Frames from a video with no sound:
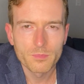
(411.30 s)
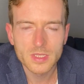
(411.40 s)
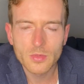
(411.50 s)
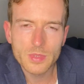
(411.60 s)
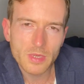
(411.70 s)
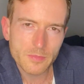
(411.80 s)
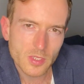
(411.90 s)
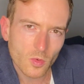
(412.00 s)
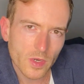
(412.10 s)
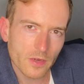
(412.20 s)
but then we might
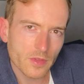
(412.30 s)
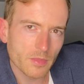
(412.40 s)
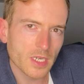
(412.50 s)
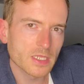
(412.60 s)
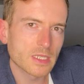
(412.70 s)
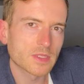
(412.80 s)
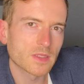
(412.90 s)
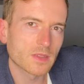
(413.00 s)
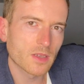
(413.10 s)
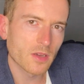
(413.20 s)
be aware of the mind games that
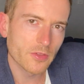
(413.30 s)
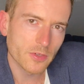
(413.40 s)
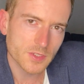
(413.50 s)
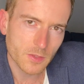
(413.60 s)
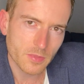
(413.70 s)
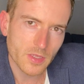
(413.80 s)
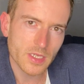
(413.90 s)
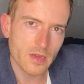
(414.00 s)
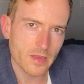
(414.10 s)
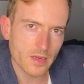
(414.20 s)
others are
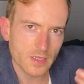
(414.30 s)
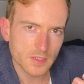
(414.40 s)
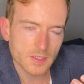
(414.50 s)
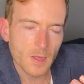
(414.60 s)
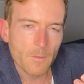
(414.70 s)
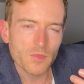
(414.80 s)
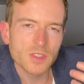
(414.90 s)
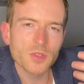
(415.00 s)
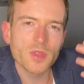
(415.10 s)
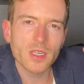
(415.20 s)
playing on us. And
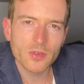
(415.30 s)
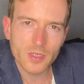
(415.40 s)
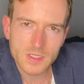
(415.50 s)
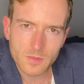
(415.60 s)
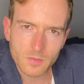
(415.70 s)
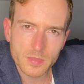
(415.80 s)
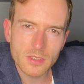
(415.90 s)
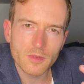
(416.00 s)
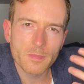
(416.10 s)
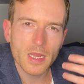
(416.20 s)
so that creates a bit
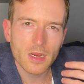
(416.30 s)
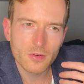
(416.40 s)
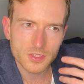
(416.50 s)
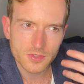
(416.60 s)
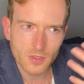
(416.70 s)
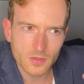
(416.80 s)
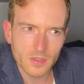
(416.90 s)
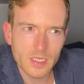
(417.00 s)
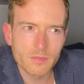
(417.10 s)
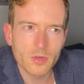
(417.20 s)
of a power
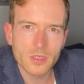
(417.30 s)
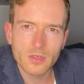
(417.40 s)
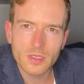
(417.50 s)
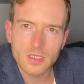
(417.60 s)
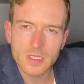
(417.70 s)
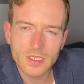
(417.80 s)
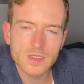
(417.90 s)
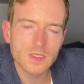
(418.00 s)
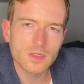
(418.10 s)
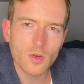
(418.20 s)
struggle. And Mercury
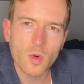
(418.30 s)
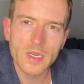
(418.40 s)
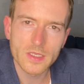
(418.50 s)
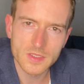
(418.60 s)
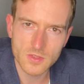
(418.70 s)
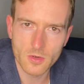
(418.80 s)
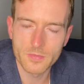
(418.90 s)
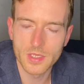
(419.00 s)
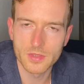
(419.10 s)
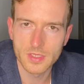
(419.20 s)
isn't quite in
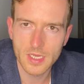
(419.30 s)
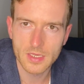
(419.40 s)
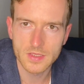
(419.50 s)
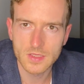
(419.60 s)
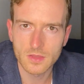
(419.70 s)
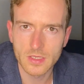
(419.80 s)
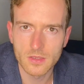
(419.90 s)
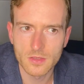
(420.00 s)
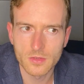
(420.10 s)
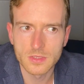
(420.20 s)
Scorpio yet. It's in the
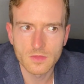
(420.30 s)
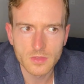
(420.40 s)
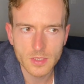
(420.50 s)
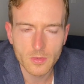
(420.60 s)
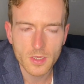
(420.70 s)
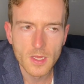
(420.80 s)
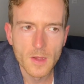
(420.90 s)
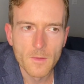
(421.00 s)
later degrees of Libra.